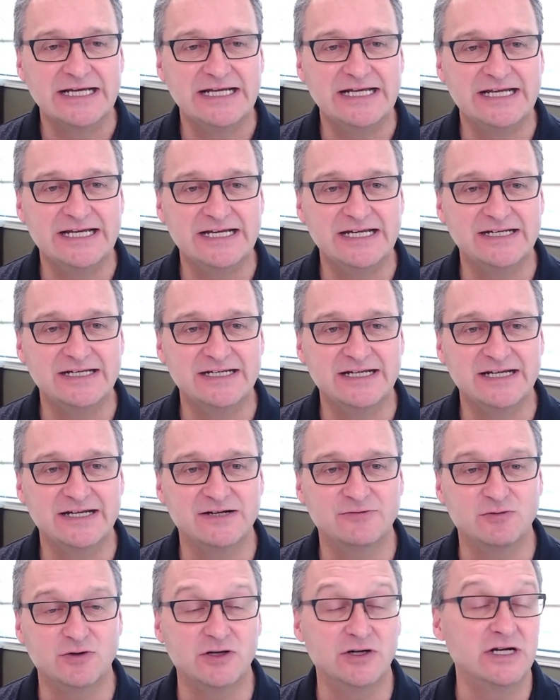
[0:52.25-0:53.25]
and
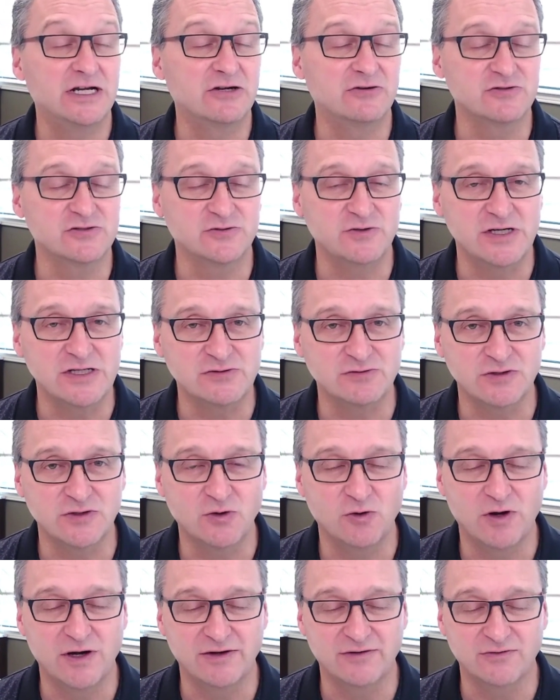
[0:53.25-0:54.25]
where interest rates were
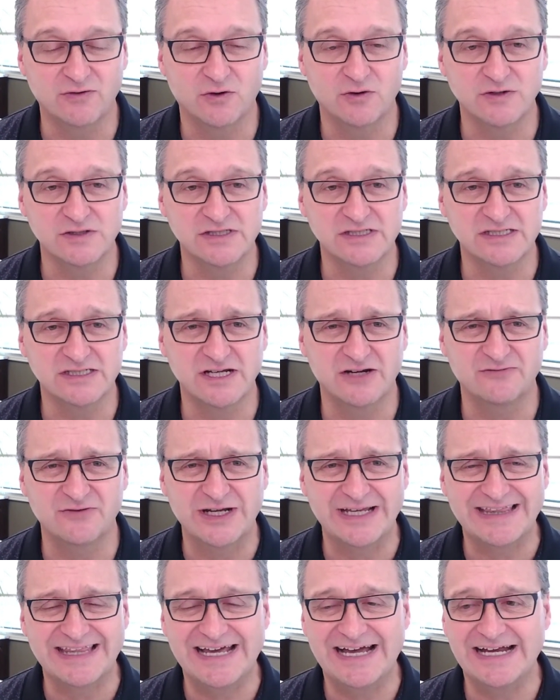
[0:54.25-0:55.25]
going, of course, and stuff
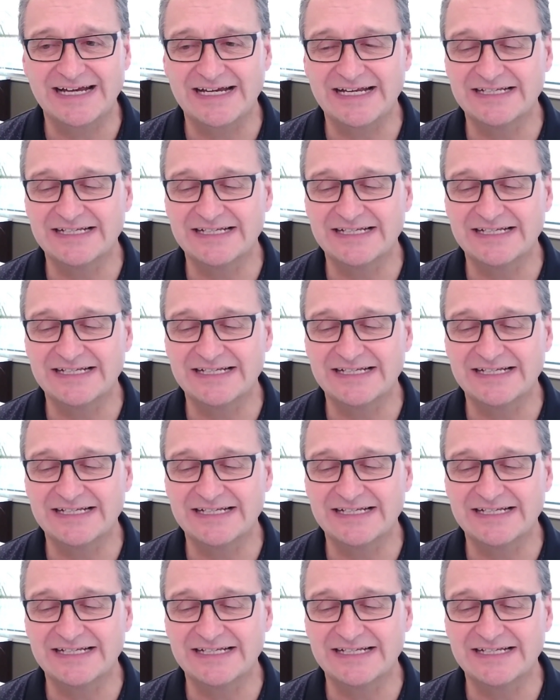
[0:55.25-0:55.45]
like that.